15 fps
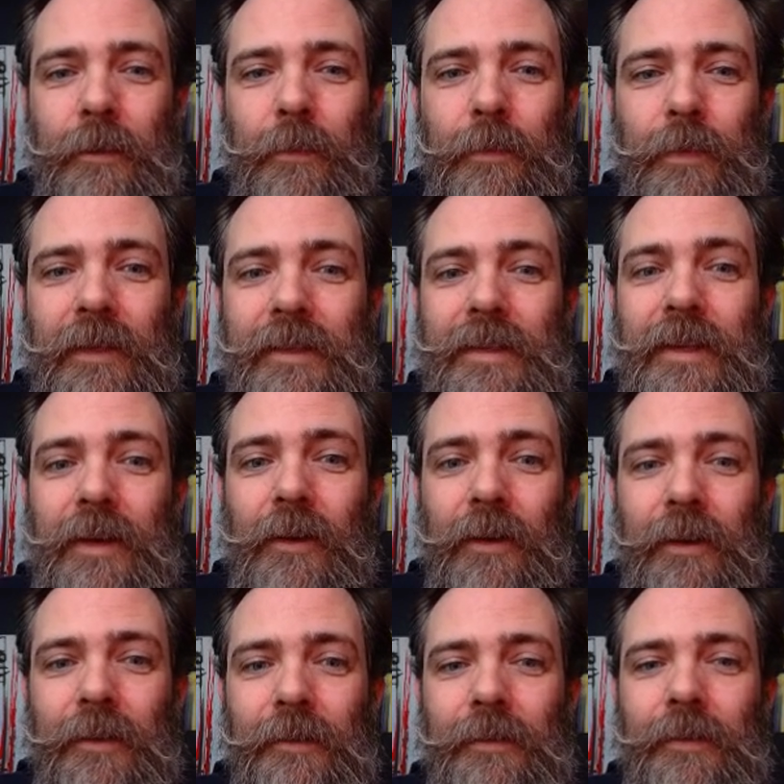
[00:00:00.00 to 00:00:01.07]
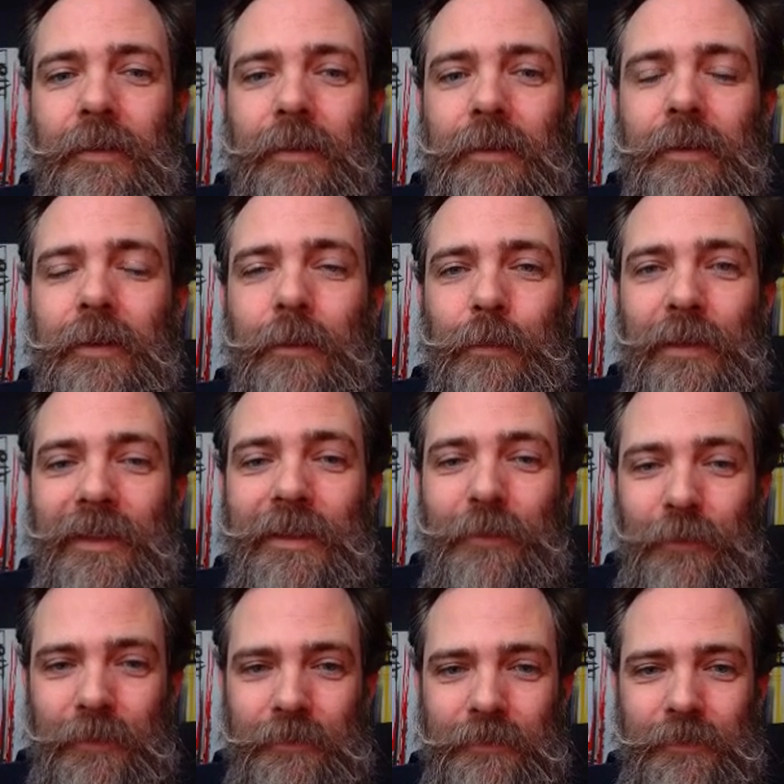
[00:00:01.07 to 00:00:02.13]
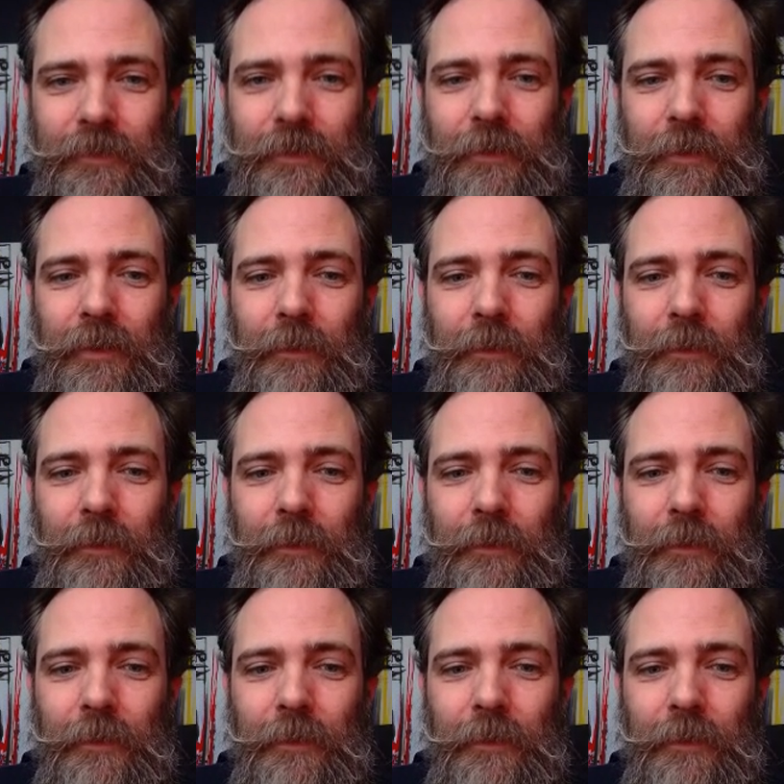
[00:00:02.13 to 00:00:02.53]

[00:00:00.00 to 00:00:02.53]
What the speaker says: nearing completion. So here